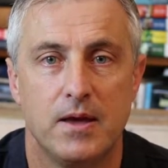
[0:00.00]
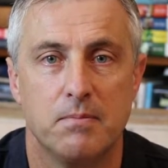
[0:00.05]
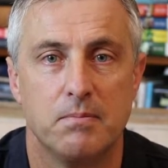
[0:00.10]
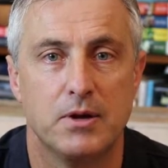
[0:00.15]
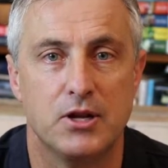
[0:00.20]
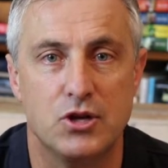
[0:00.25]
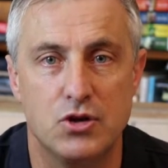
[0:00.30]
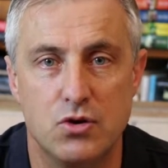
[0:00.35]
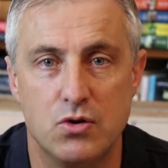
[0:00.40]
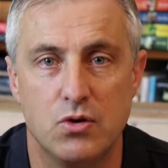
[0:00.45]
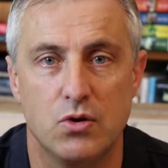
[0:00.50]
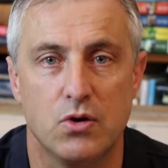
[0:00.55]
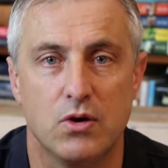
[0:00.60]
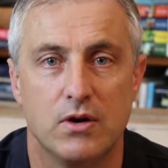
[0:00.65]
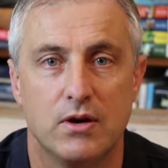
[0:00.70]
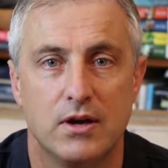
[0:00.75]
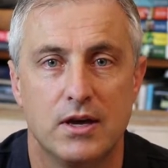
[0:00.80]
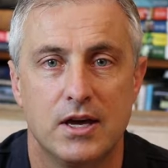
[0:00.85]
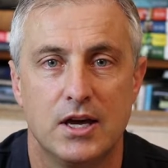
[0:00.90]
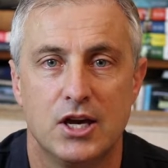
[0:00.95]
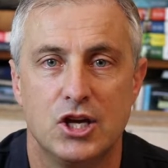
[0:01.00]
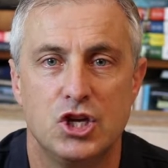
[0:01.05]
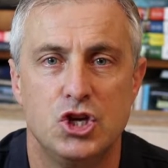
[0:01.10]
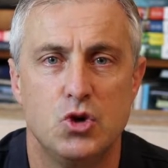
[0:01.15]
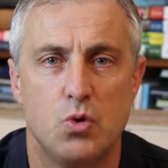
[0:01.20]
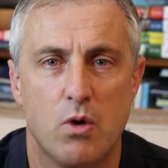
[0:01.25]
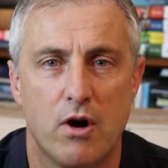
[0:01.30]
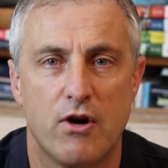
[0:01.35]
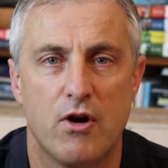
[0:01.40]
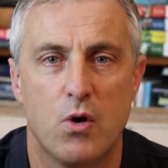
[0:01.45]
But you,
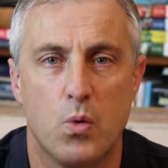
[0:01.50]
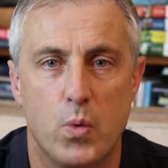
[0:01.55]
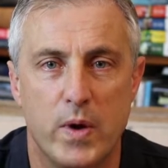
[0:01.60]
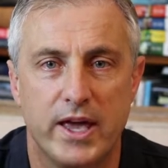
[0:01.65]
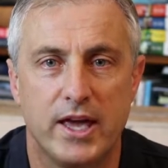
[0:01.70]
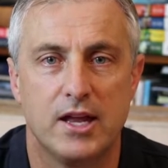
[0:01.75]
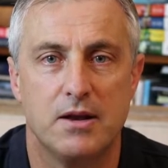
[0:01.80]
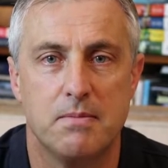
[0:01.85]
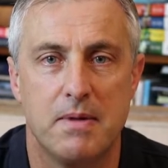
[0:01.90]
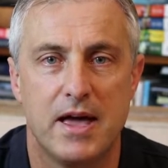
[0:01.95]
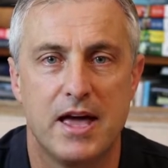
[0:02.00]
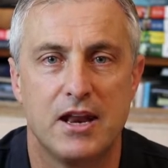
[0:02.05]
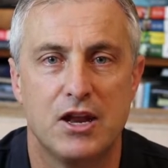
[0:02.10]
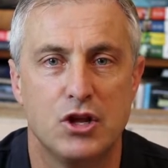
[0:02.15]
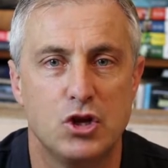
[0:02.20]
you are a wicked man,